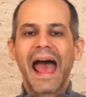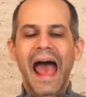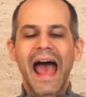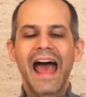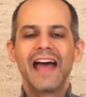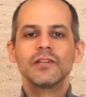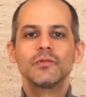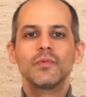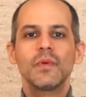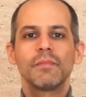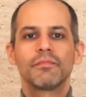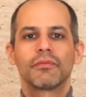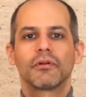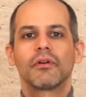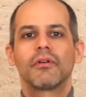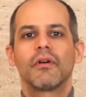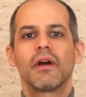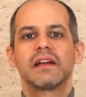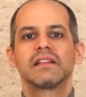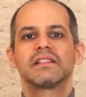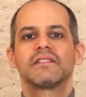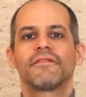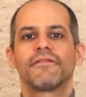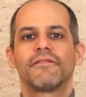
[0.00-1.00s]
As we
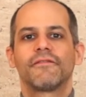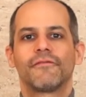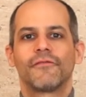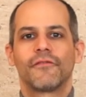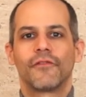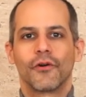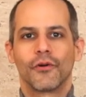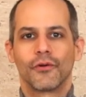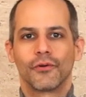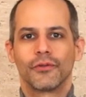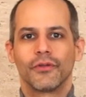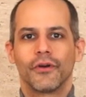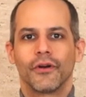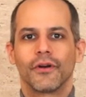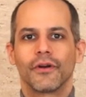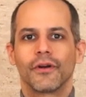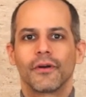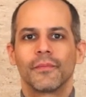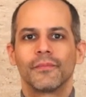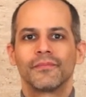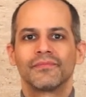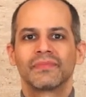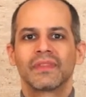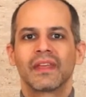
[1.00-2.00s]
progress
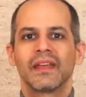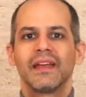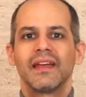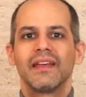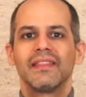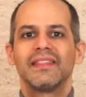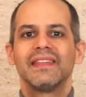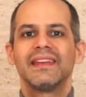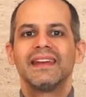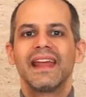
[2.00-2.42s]
further, the